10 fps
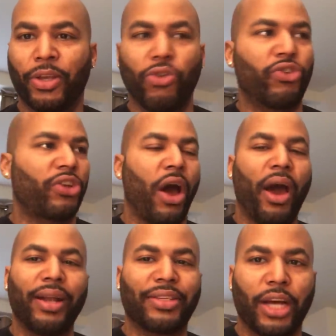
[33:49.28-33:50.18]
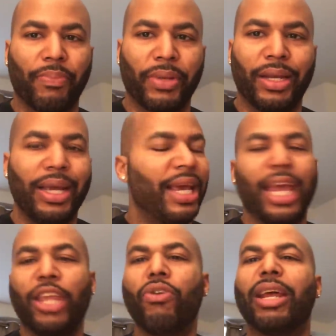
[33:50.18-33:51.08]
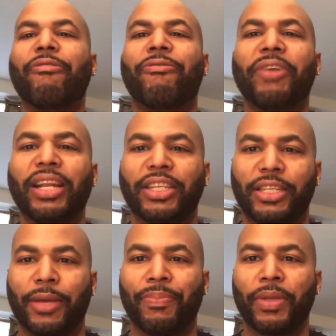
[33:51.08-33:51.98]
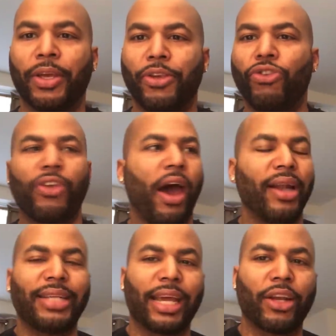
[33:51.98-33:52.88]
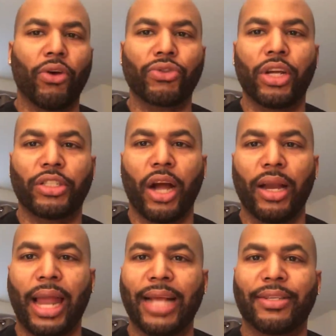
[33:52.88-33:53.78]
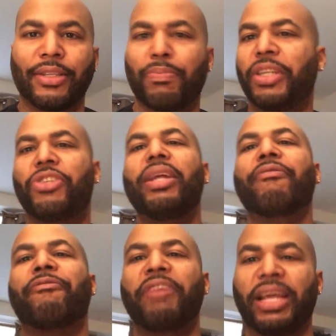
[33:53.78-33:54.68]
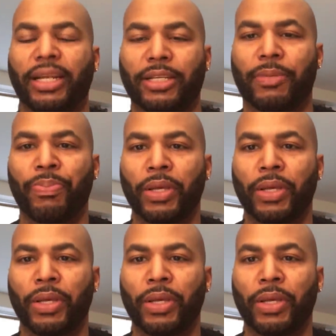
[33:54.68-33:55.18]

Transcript: You started something and you didn't finish it. You started taking those guitar lessons, but you didn't finish.